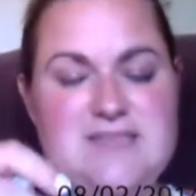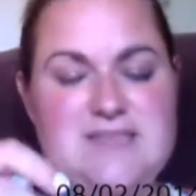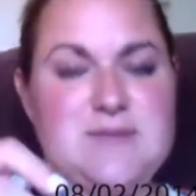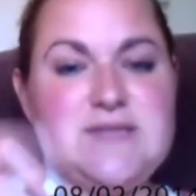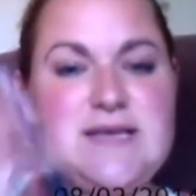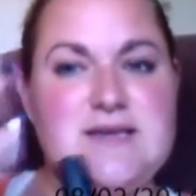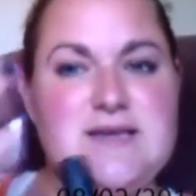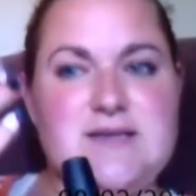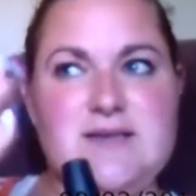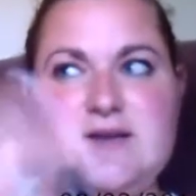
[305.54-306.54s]
it smells like,
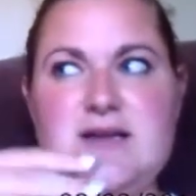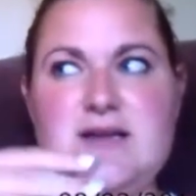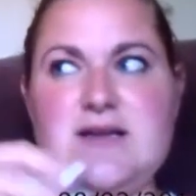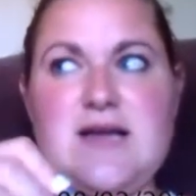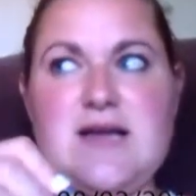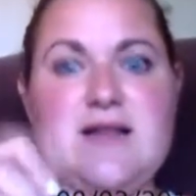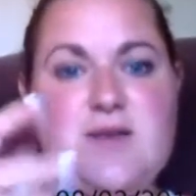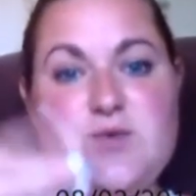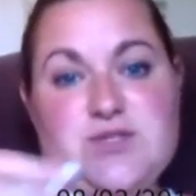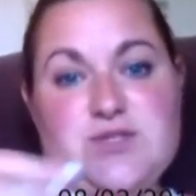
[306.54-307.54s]
kind of
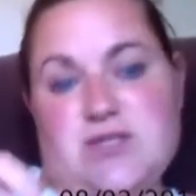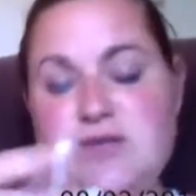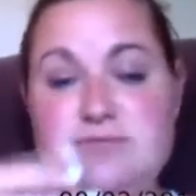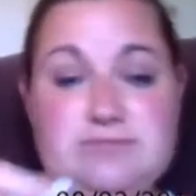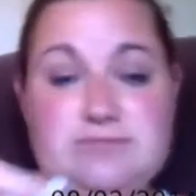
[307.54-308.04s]
like Orange Glo.